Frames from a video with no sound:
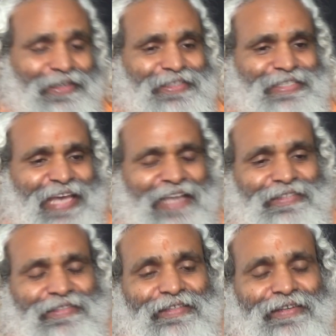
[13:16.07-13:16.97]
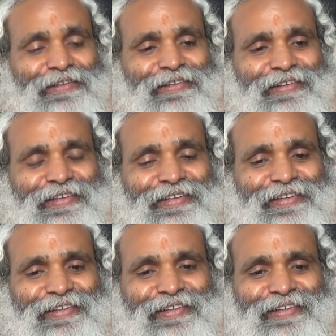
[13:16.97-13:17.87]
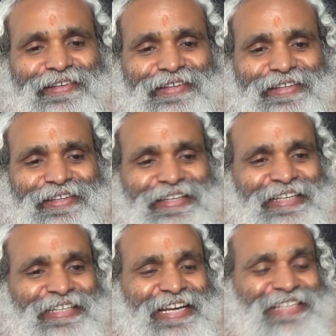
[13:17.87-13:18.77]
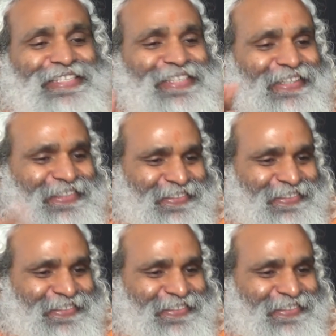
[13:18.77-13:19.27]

Shastra illiteracy,